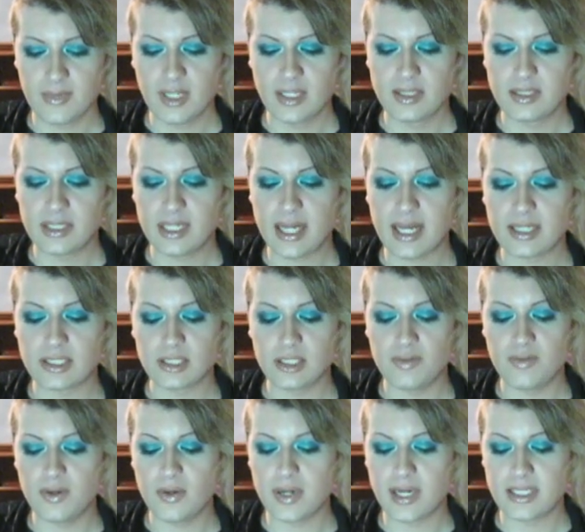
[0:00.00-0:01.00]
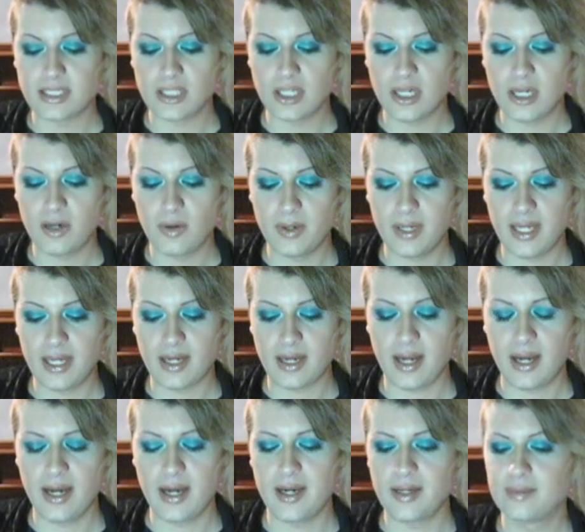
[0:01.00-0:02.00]
So yeah, so if you guys are going,
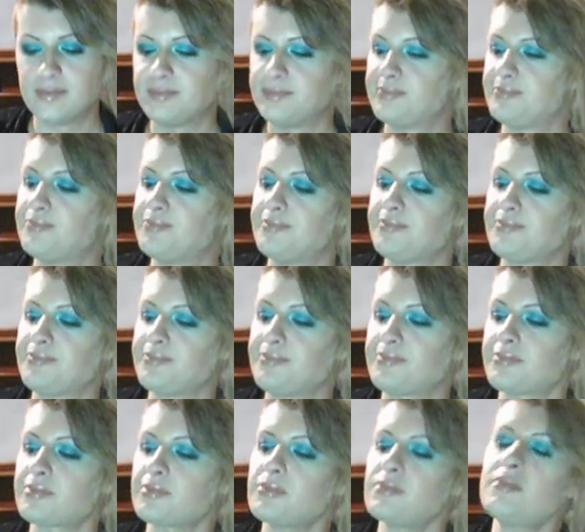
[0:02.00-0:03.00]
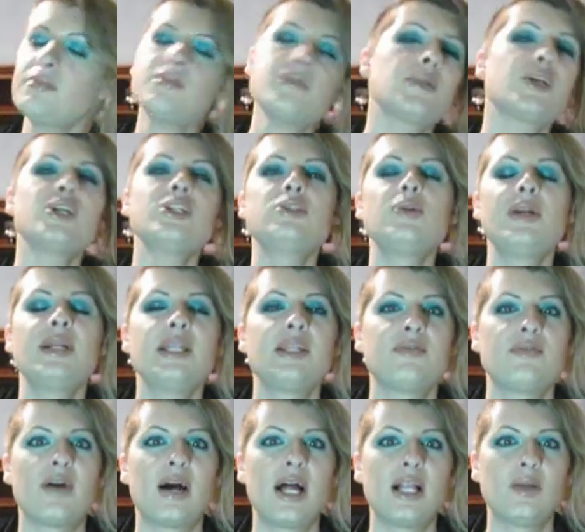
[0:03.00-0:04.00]
um, do anything
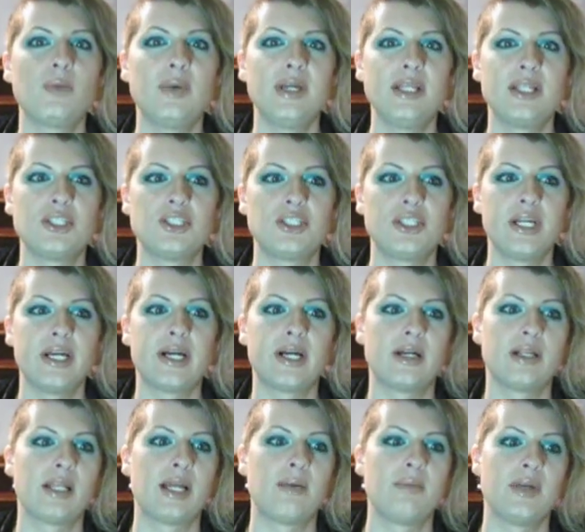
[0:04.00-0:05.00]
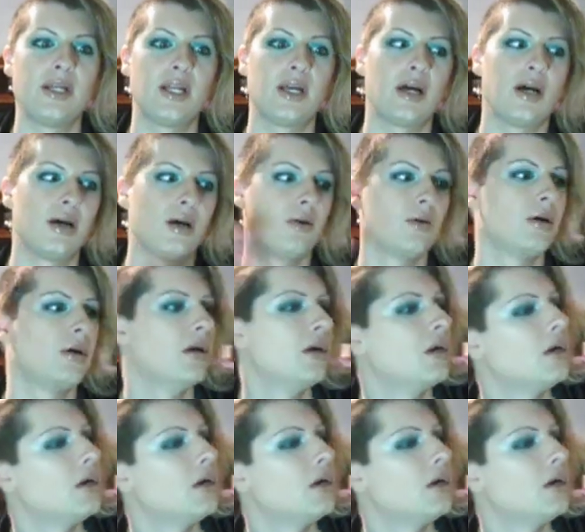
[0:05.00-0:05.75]
for Halloween this year, let me know.